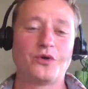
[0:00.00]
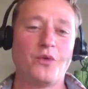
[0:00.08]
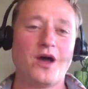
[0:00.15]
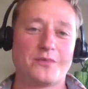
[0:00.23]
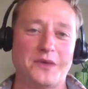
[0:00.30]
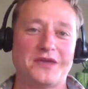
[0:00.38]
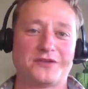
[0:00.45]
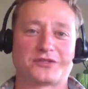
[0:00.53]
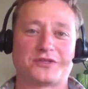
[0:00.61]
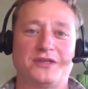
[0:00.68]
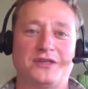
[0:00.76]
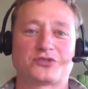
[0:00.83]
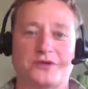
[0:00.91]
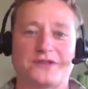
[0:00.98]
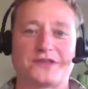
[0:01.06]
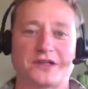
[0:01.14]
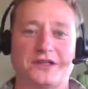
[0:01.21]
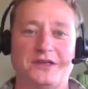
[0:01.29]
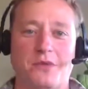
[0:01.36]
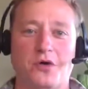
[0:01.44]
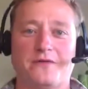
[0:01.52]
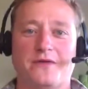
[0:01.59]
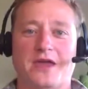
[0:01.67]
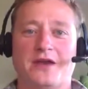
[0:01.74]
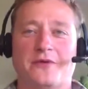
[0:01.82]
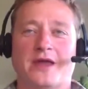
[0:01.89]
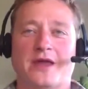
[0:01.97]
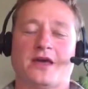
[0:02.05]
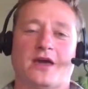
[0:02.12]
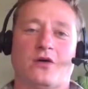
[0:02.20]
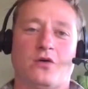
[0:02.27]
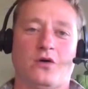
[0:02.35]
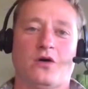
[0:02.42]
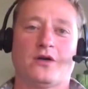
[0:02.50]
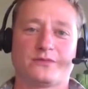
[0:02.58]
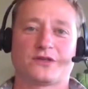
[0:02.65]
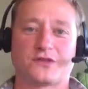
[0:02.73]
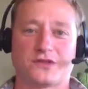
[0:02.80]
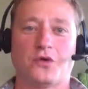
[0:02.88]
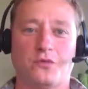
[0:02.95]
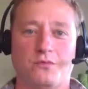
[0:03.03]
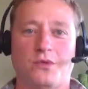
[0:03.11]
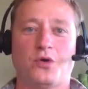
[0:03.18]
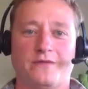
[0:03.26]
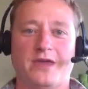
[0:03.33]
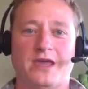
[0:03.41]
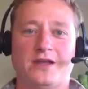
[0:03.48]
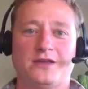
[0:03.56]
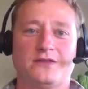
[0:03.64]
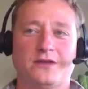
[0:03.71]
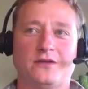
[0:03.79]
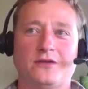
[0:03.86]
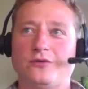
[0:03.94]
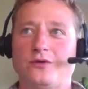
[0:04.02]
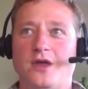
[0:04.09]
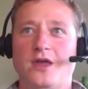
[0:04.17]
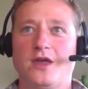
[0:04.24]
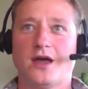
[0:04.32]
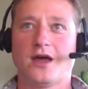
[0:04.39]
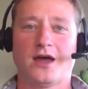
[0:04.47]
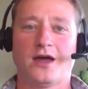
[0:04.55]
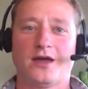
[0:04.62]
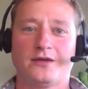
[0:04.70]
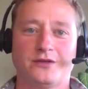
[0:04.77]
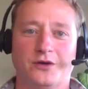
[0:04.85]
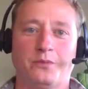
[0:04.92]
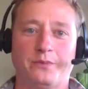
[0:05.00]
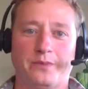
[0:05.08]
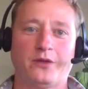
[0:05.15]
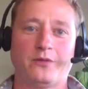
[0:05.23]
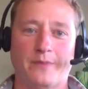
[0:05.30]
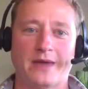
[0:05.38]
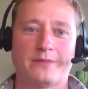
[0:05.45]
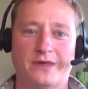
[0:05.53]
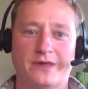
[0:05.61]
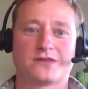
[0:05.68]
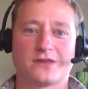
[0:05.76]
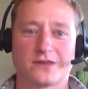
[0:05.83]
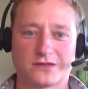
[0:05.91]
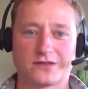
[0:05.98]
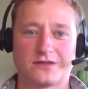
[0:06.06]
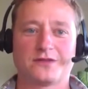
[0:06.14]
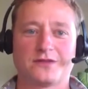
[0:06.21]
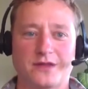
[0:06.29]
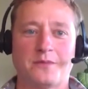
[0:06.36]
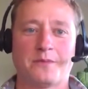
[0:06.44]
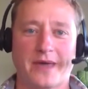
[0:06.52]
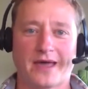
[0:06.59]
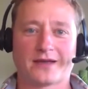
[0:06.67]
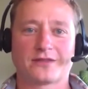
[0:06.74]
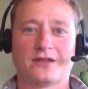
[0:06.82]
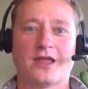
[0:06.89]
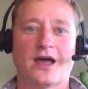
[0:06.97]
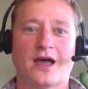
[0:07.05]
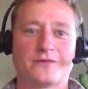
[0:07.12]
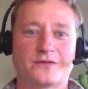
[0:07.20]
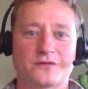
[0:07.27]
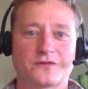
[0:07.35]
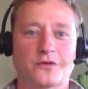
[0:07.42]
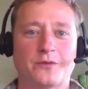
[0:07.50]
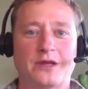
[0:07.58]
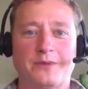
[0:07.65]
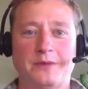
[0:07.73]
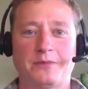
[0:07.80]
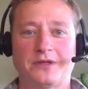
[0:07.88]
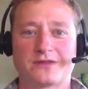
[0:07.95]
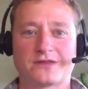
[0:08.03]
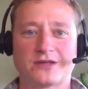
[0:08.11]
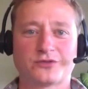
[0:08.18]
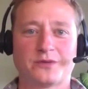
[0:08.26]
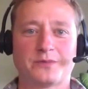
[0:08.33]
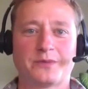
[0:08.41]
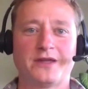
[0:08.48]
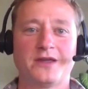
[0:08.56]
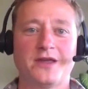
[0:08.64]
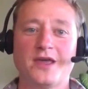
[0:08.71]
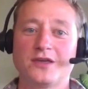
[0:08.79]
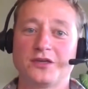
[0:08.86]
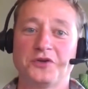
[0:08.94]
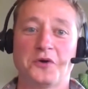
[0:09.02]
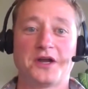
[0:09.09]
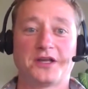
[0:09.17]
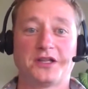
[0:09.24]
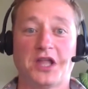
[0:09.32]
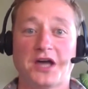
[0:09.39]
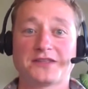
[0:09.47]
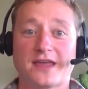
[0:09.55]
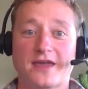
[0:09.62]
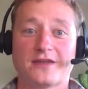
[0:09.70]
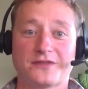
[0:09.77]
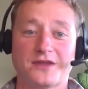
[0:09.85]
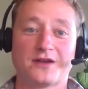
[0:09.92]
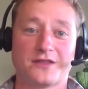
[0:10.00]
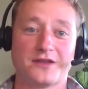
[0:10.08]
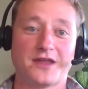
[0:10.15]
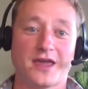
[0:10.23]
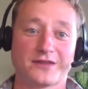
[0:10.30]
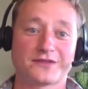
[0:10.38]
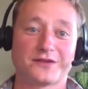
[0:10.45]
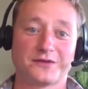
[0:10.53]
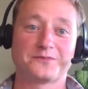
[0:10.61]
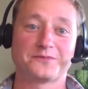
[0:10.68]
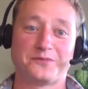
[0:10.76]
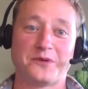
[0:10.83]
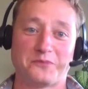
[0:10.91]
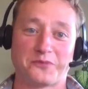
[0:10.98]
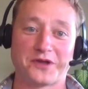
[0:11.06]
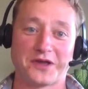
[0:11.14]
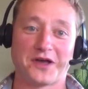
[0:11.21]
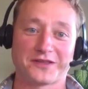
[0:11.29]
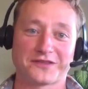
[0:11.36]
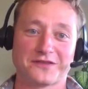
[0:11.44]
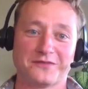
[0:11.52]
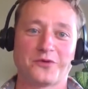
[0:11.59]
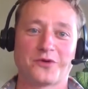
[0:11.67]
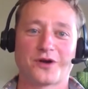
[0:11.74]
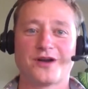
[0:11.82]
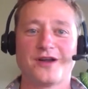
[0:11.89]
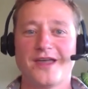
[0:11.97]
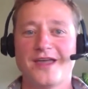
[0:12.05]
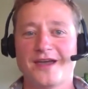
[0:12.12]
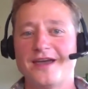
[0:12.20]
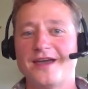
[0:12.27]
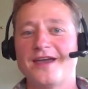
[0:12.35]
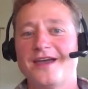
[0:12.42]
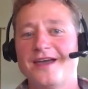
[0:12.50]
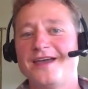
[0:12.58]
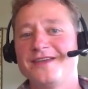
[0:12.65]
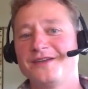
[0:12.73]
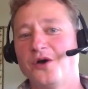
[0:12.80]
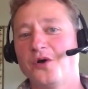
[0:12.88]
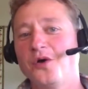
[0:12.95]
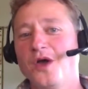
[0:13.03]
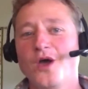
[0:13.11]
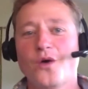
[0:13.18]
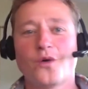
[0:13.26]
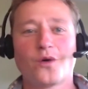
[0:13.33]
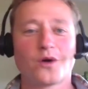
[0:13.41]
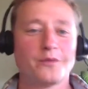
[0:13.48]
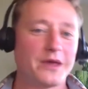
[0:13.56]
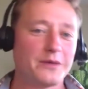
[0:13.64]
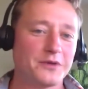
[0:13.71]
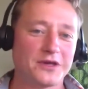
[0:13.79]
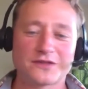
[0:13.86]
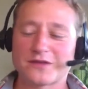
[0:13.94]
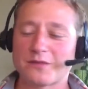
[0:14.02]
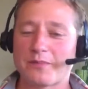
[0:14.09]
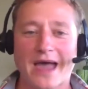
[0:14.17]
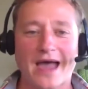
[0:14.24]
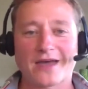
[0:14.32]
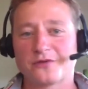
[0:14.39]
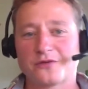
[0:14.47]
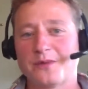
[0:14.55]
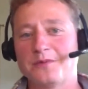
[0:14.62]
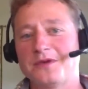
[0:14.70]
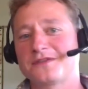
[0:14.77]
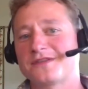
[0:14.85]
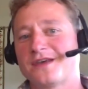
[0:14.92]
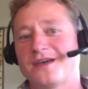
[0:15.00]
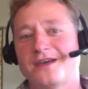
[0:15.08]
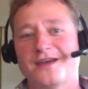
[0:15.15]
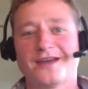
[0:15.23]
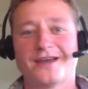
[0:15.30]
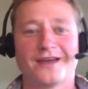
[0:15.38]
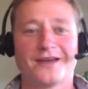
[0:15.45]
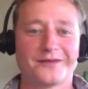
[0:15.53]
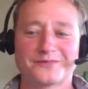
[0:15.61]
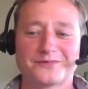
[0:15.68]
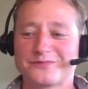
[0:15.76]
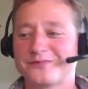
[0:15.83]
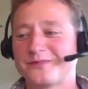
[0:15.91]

We want to be intrinsically motivated, right? Like, oh, I'm just so motivated to, build my business and impact the lives of so many people, etc. But you know what? A latte at the end of the day is going to be pretty awesome, or, or maybe it's a bath, or maybe it's a